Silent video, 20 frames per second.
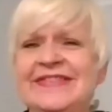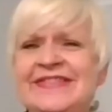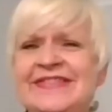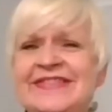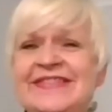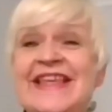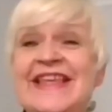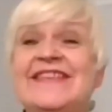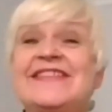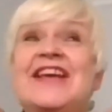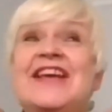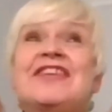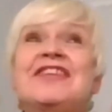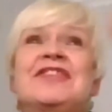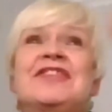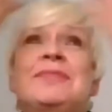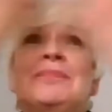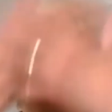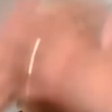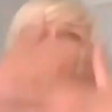there's our
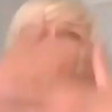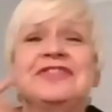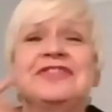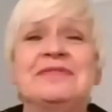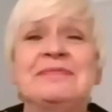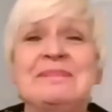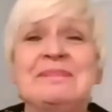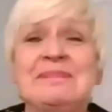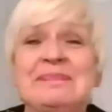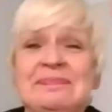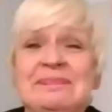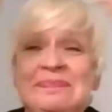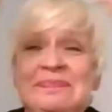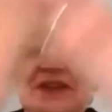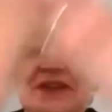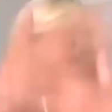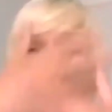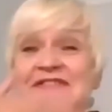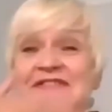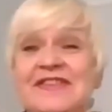expression.
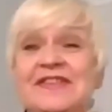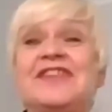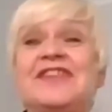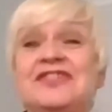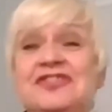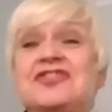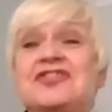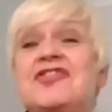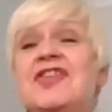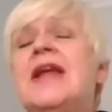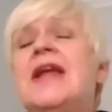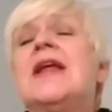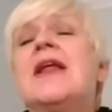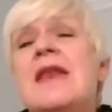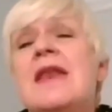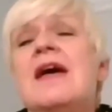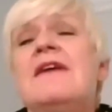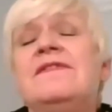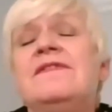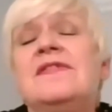Yeah, the tree
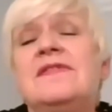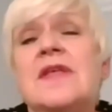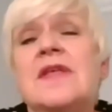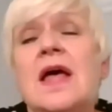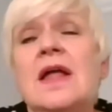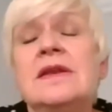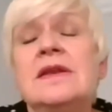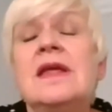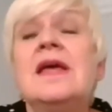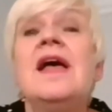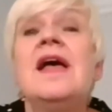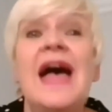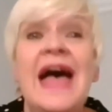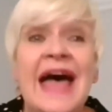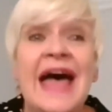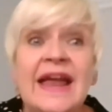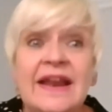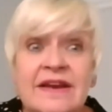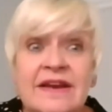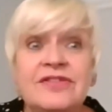loves sun
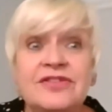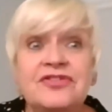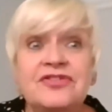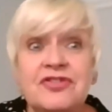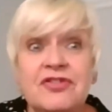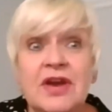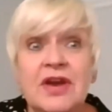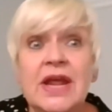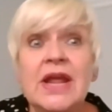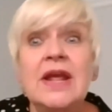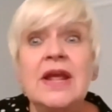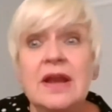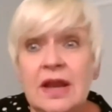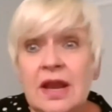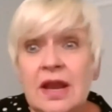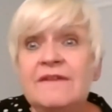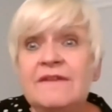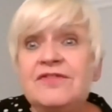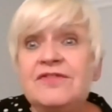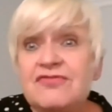and the tree
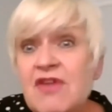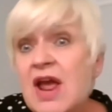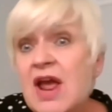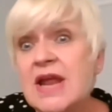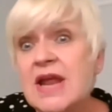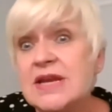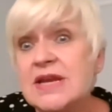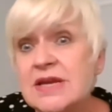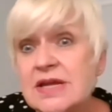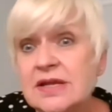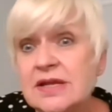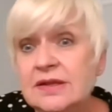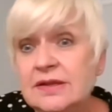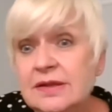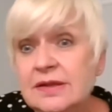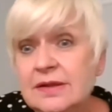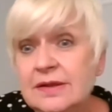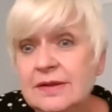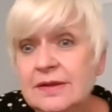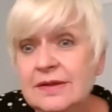loves rain.
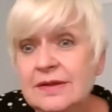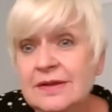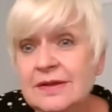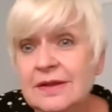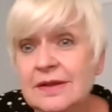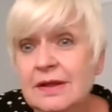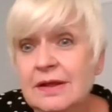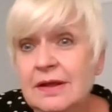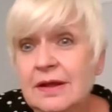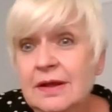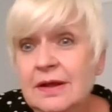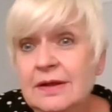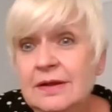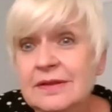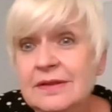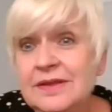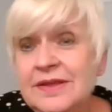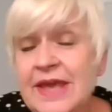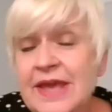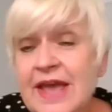
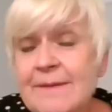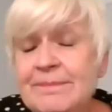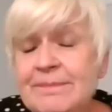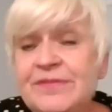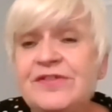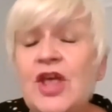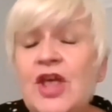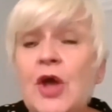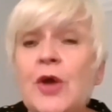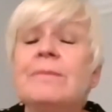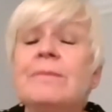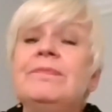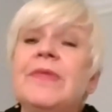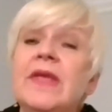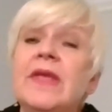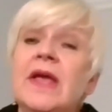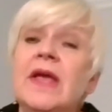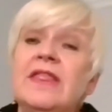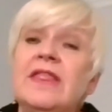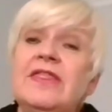Yeah, so
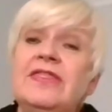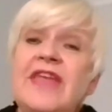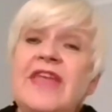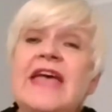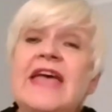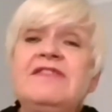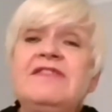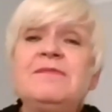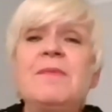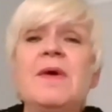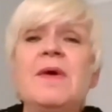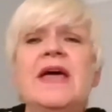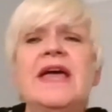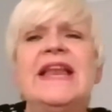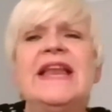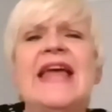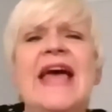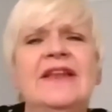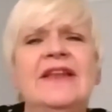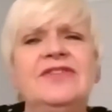that's my
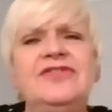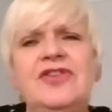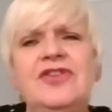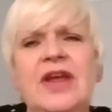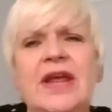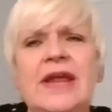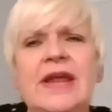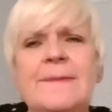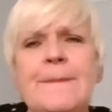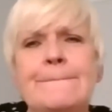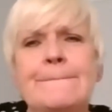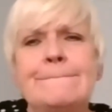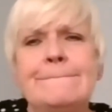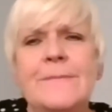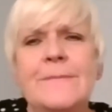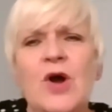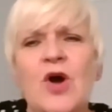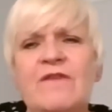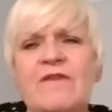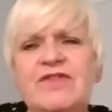analogy
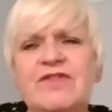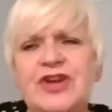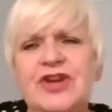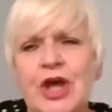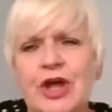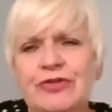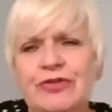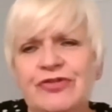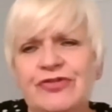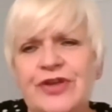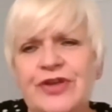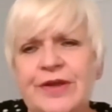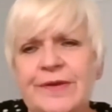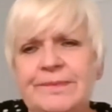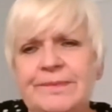of a dancer.